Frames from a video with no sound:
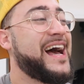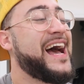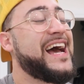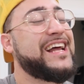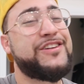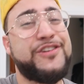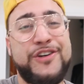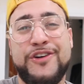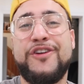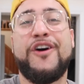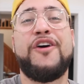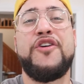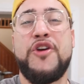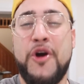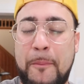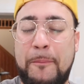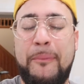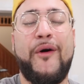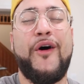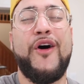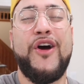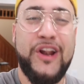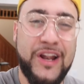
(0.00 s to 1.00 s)
And your
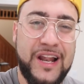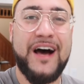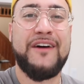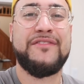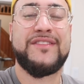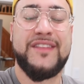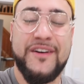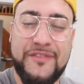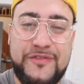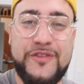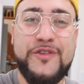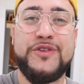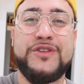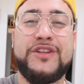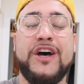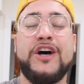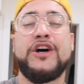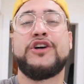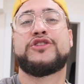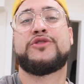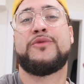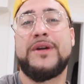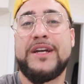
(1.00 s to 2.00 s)
boy loves the food.
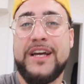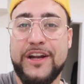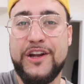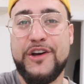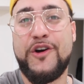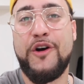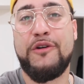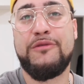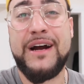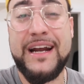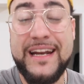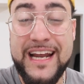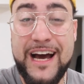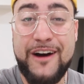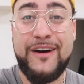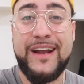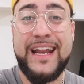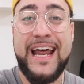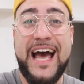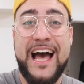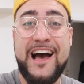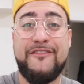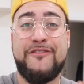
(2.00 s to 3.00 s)
So we're gonna go right now
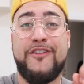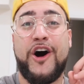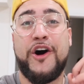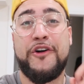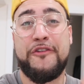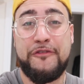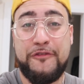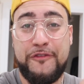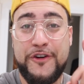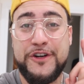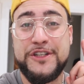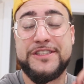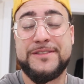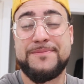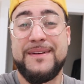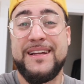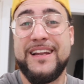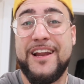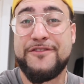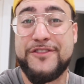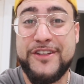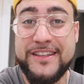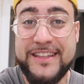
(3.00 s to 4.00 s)
and have our first
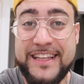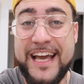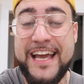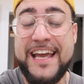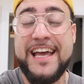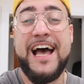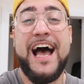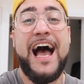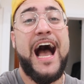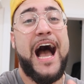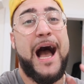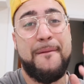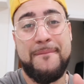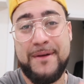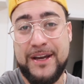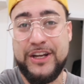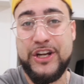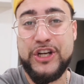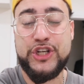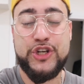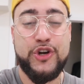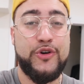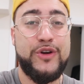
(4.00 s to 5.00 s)
meal of the day. I'm
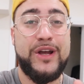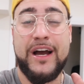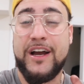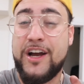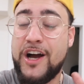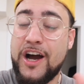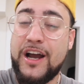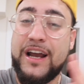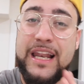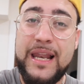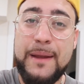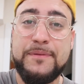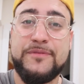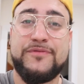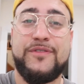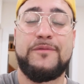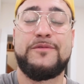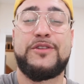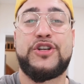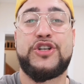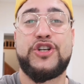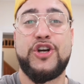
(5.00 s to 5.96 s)
gonna show you, I got clips from the